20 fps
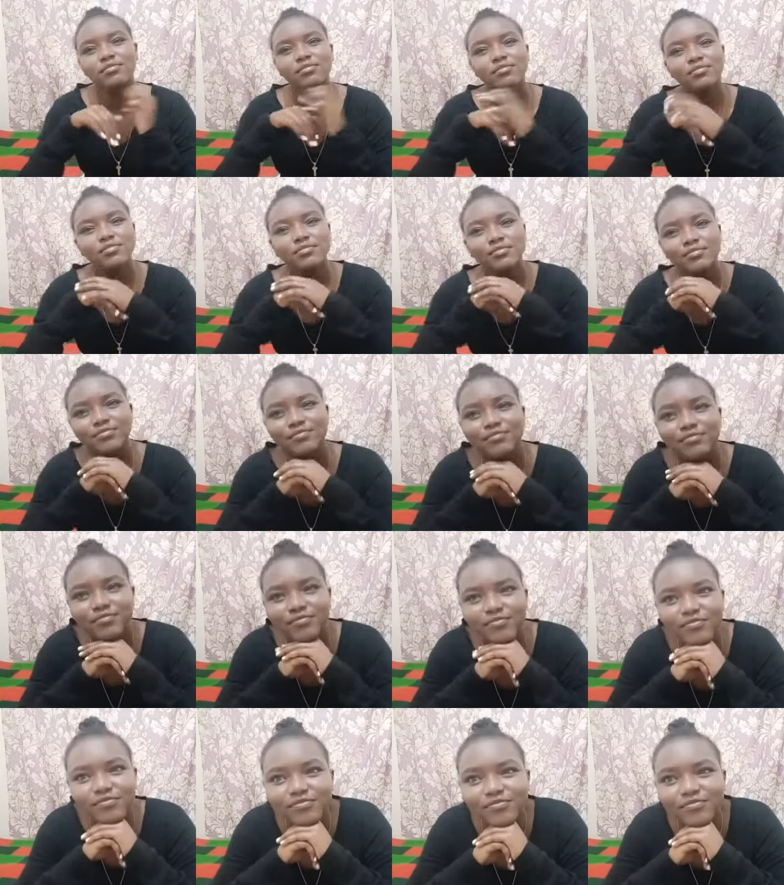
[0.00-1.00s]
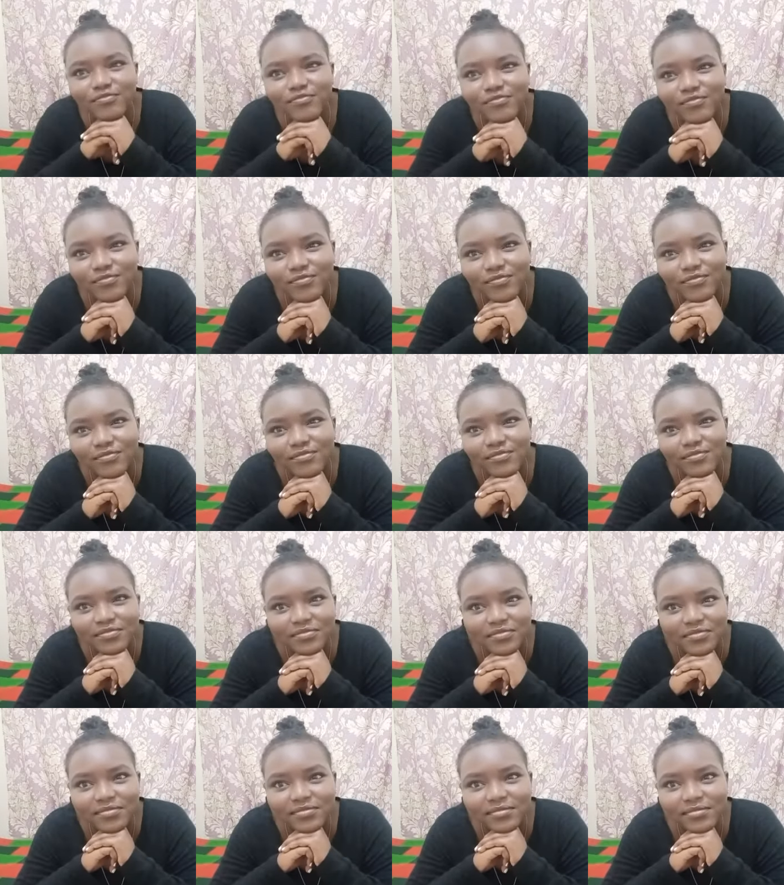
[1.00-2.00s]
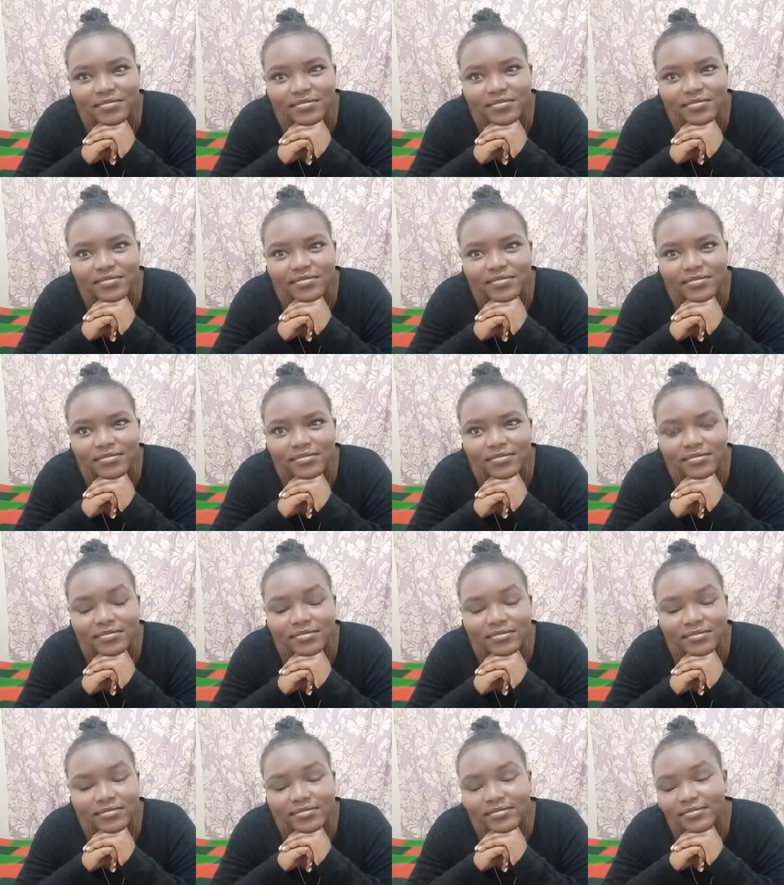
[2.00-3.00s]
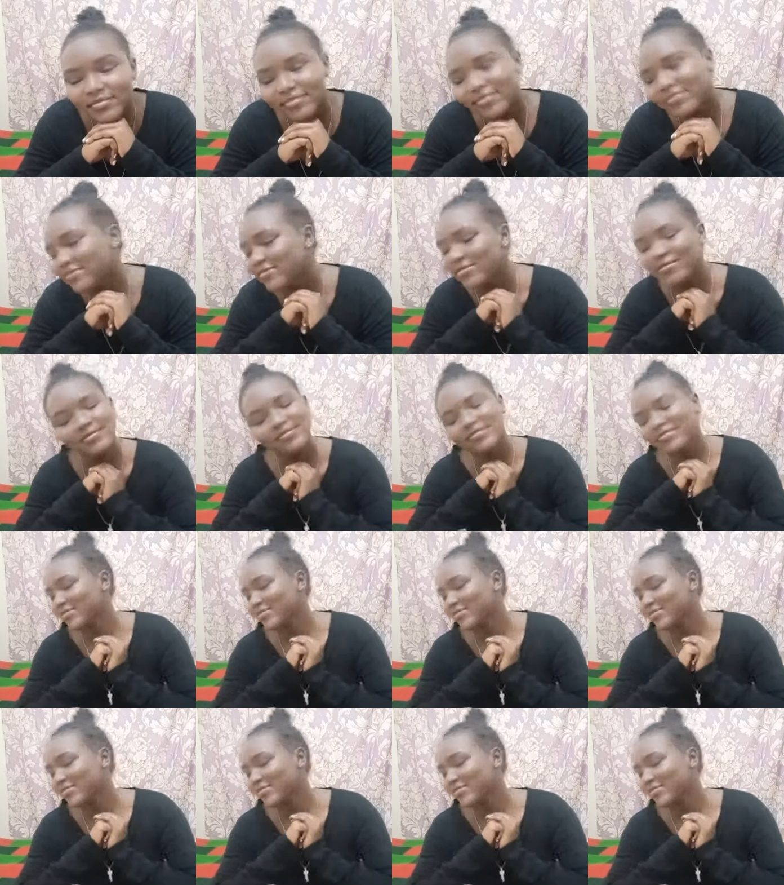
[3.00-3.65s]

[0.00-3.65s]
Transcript: [no speech]